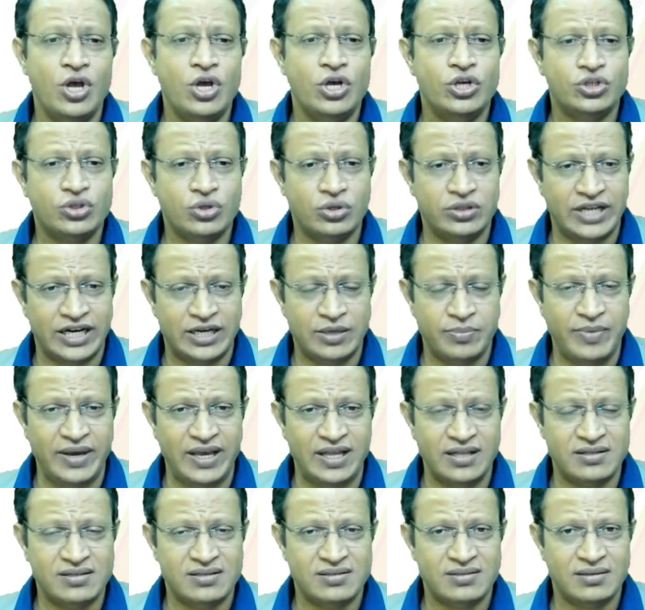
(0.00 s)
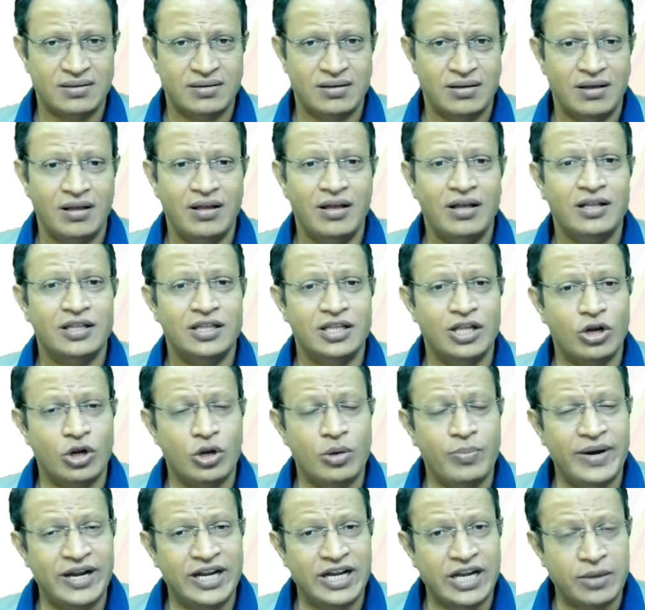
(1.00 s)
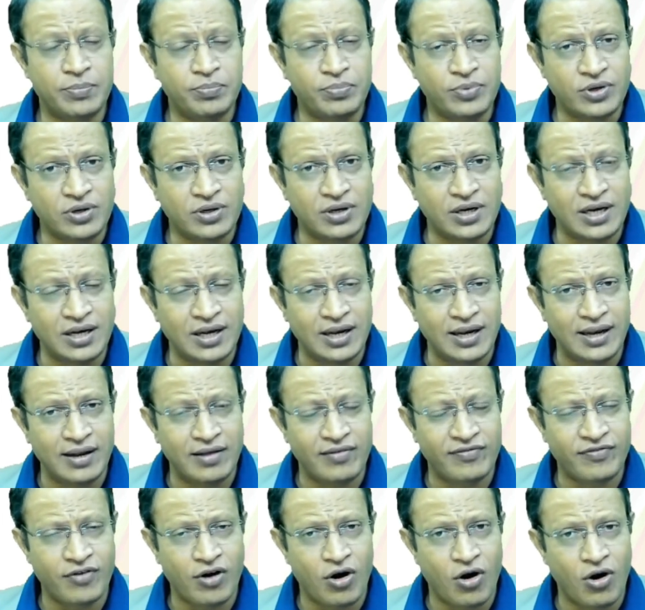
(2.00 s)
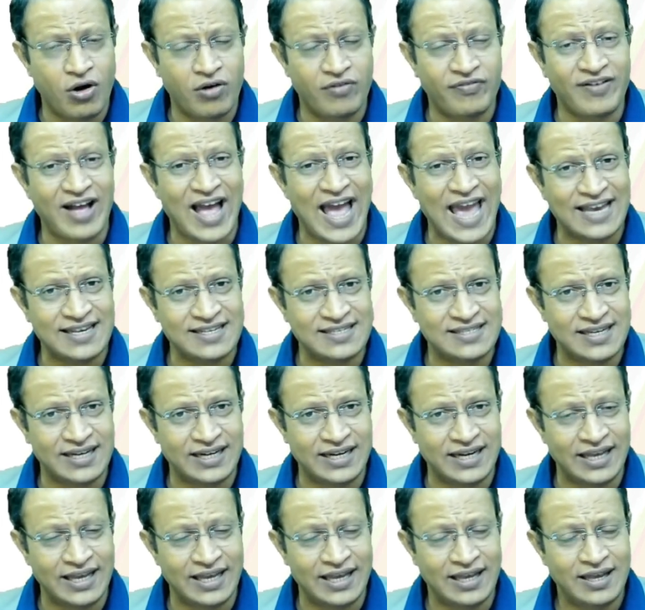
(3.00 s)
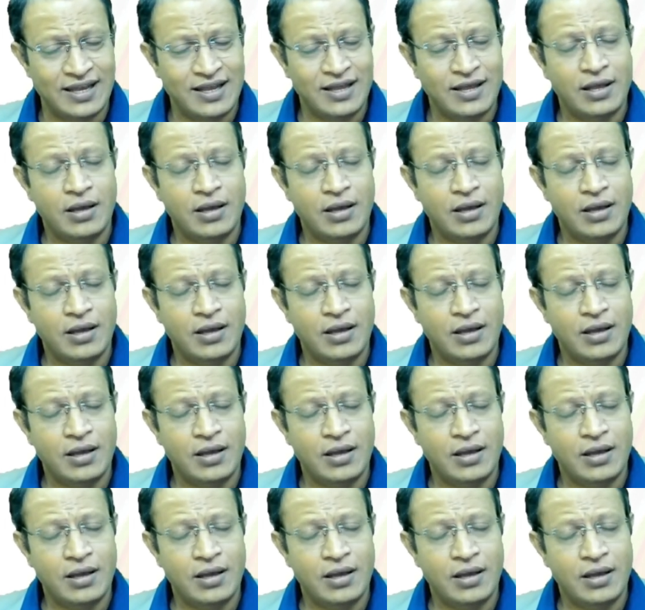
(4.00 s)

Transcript: So that means there will be temporary relief of anxiety